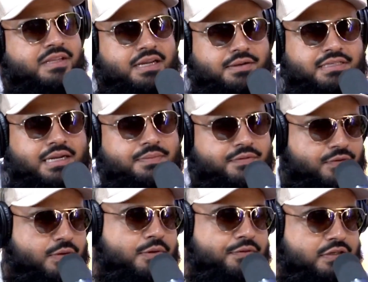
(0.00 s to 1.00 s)
he was gonna
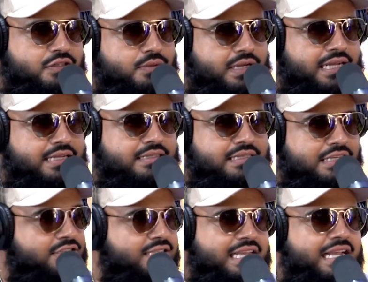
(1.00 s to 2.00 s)
perform over 2 days and
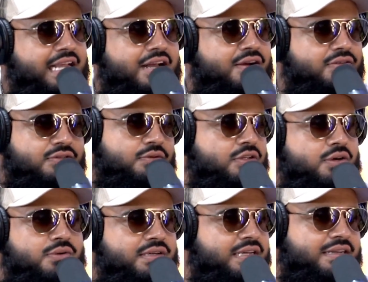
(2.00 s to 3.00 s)
just hang out, do
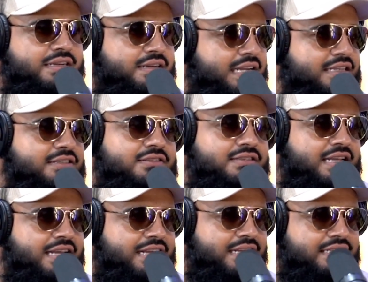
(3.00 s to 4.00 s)
yoga,
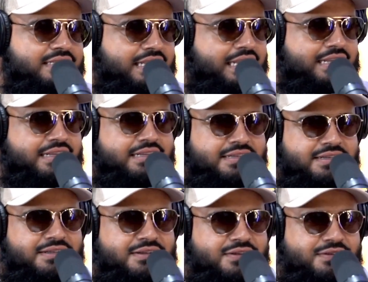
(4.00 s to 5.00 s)
exercise, like.
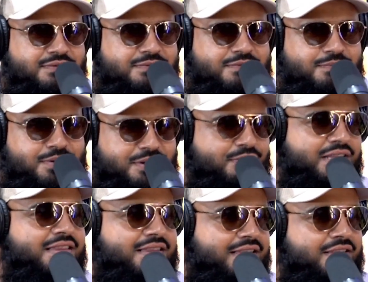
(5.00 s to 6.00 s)
But
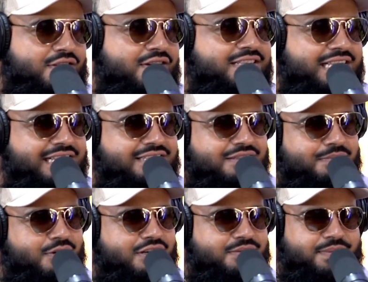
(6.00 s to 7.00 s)
with the 30 Seconds to
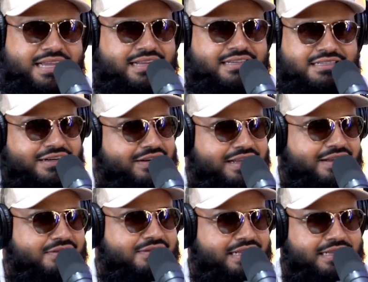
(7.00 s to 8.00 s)
Mars band and Jared
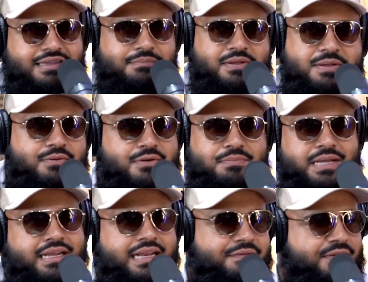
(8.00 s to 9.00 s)
Leto, and people are
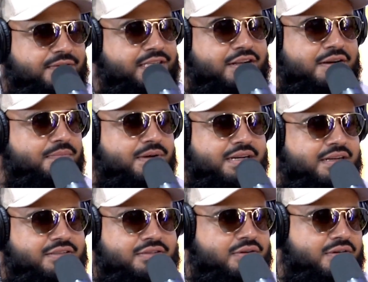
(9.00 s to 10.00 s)
paying like
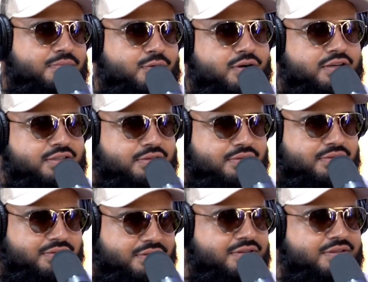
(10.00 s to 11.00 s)
$1,500 or more
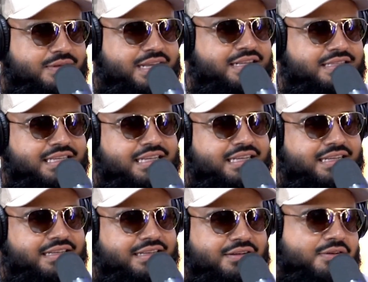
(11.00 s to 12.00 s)
to get a ticket
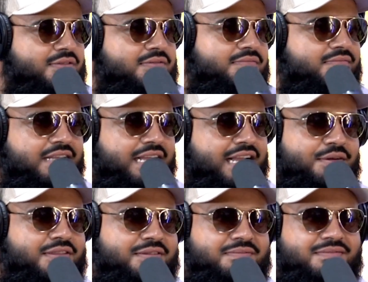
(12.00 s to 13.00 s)
and go hang out with them.